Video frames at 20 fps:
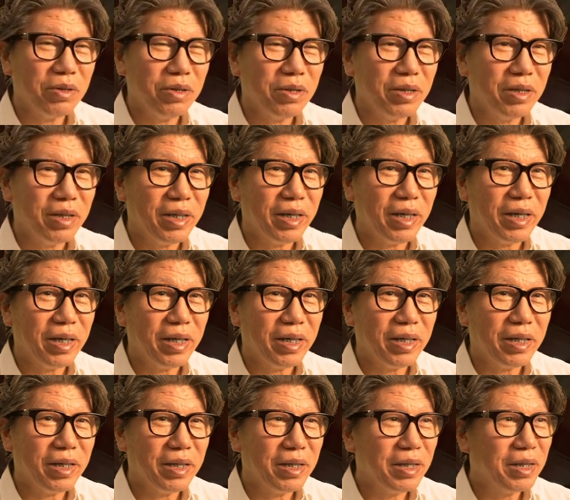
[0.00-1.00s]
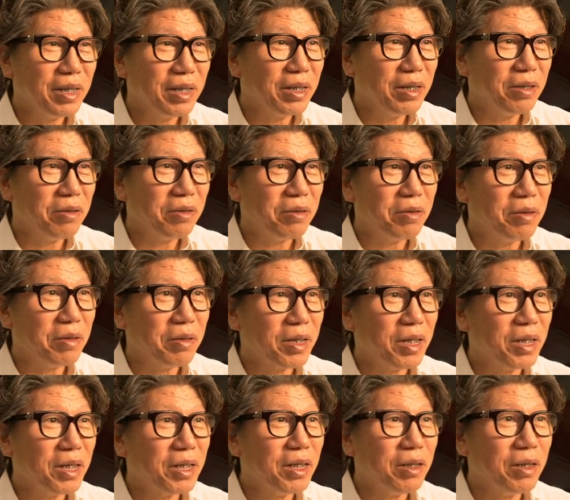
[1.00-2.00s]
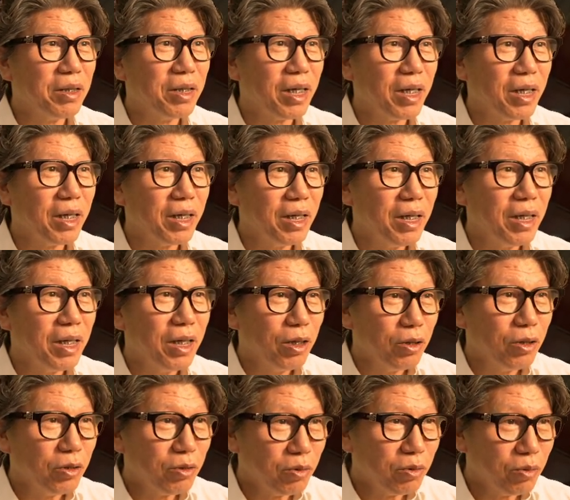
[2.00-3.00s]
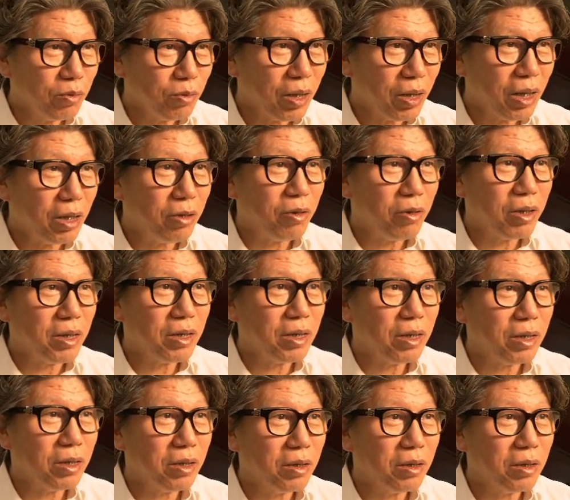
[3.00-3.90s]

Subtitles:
cannot become lateral. Because the premolars have descended, and